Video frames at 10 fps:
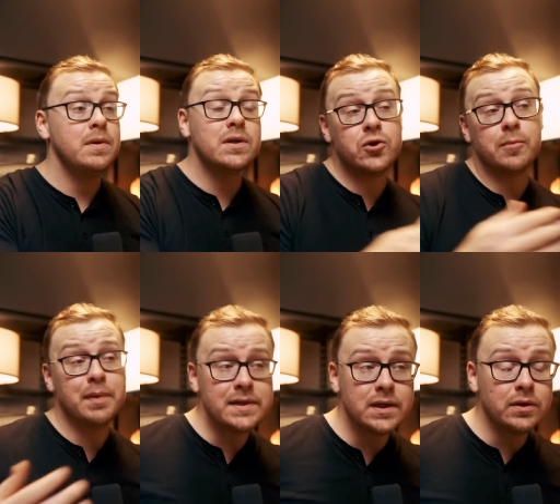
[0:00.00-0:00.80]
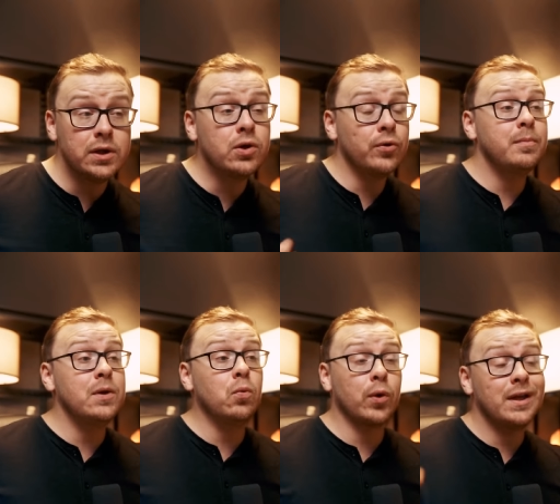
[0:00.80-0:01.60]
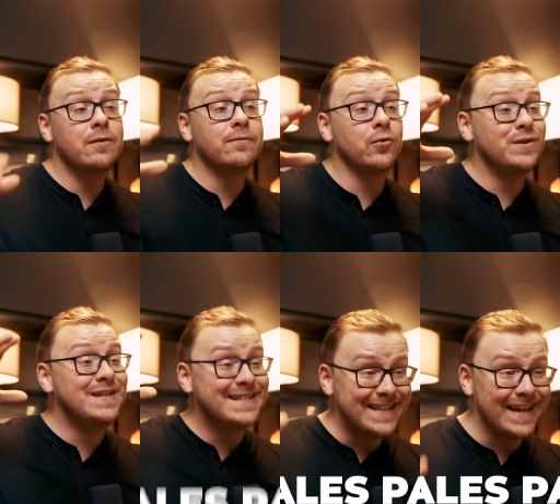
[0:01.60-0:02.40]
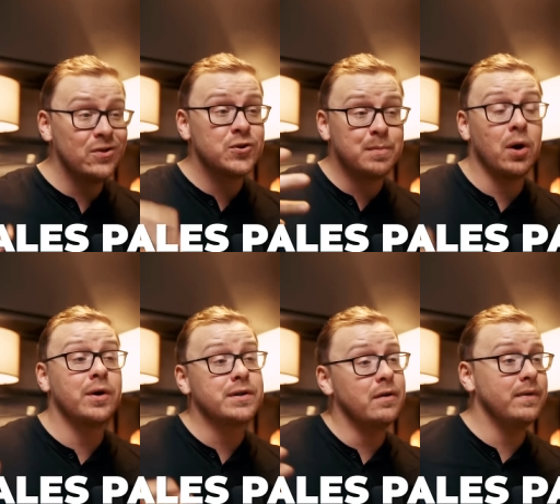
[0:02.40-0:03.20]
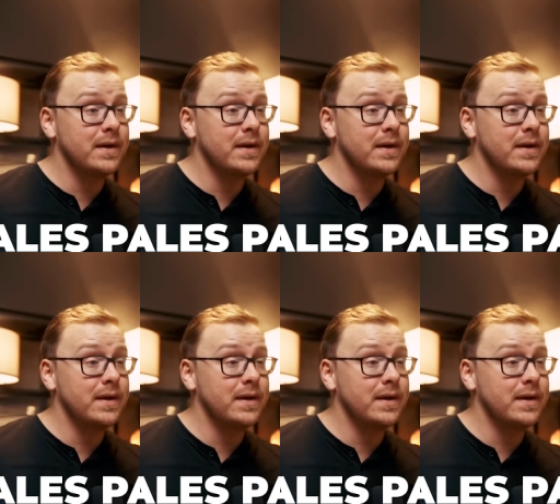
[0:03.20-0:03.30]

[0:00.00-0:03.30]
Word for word: because you're basically going to be working for the sales part of a